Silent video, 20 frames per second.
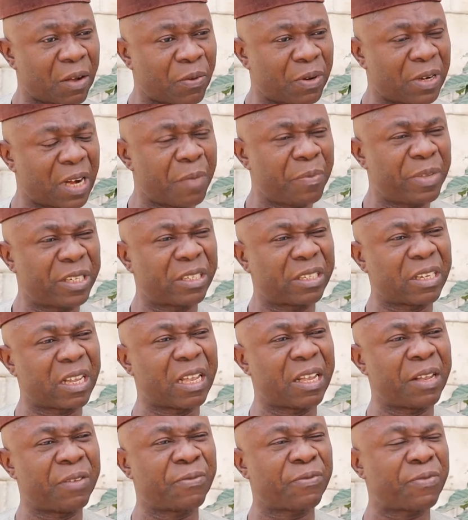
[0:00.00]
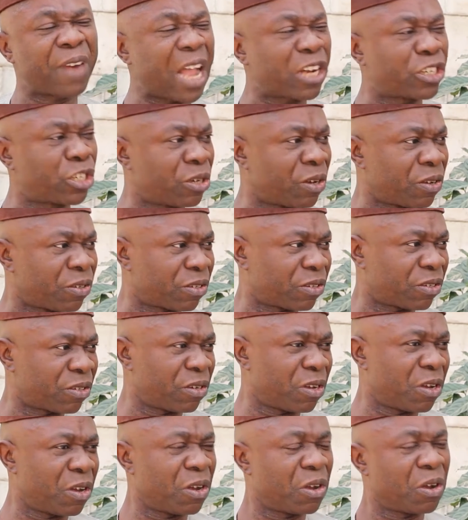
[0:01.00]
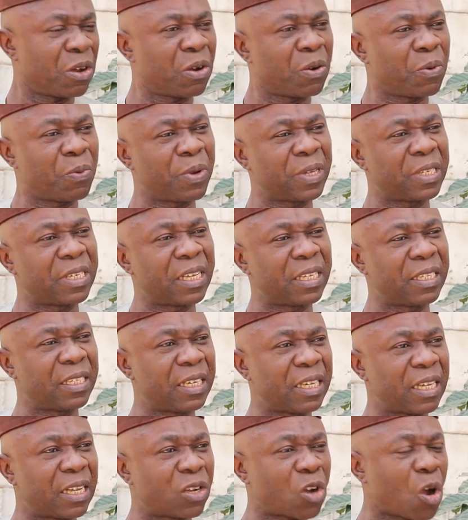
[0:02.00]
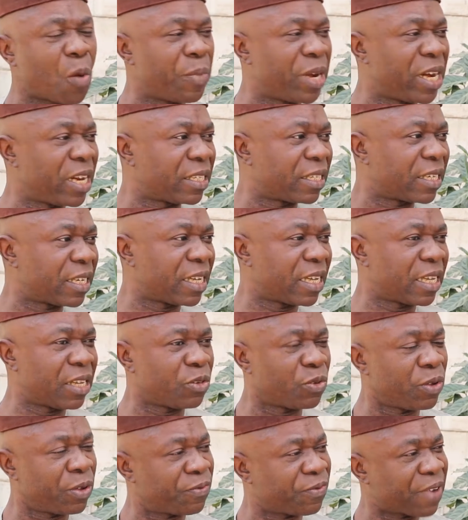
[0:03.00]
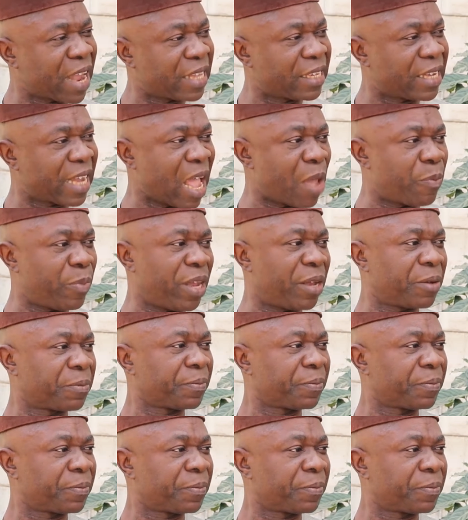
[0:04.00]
let me say, infractions within the community, you invite the army.